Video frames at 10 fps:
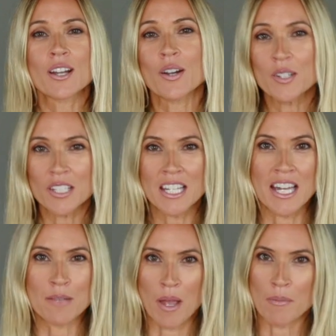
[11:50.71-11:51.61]
currently
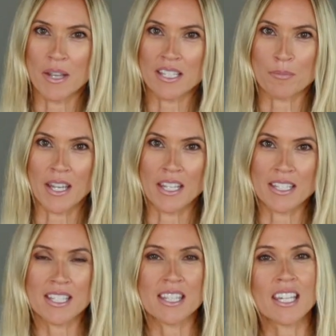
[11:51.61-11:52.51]
in my
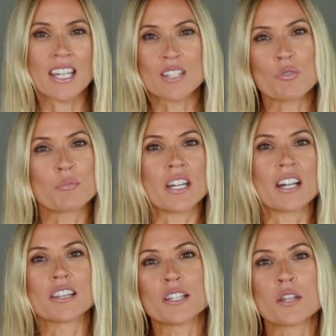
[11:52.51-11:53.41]
basement. The kids were being
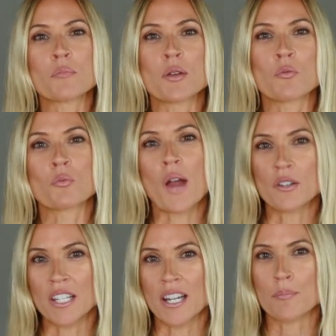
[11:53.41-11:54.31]
a little bit
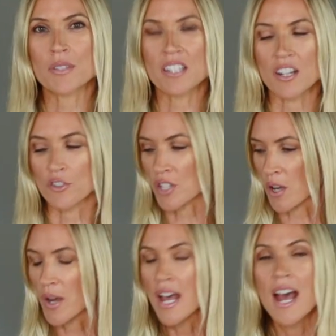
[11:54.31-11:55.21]
rowdy upstairs,
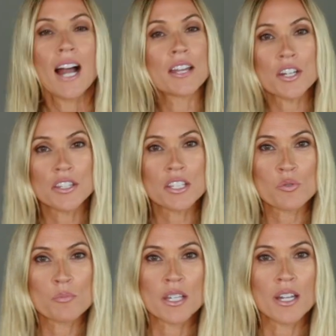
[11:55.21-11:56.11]
so I thought this
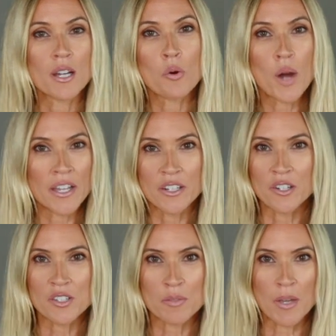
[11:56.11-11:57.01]
would be a
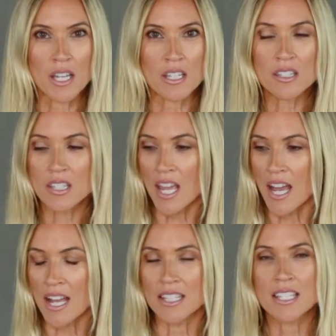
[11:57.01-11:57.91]
quieter space,
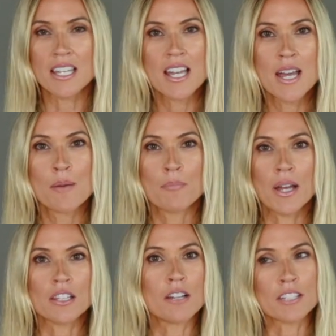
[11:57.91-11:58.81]
and
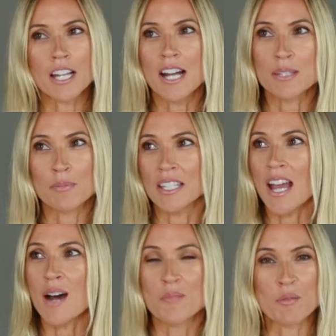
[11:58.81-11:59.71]
my lovely husband
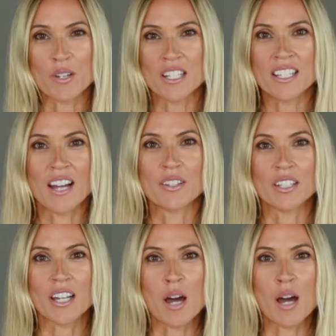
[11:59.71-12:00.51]
helped me bring down a